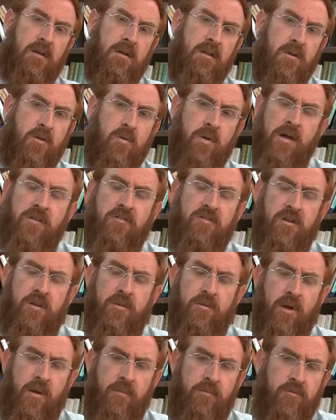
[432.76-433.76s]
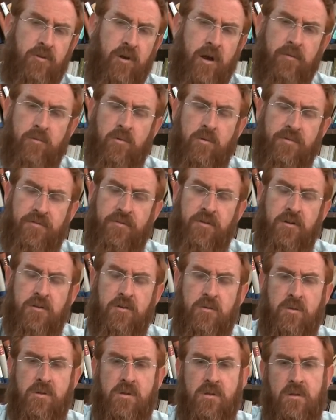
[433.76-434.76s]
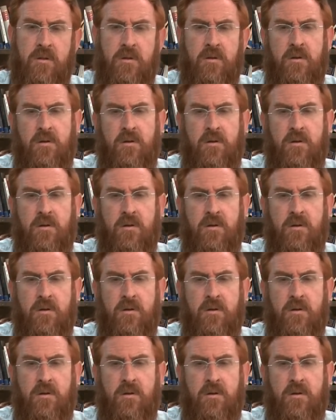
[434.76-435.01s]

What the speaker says: The question I'm trying to refer to is,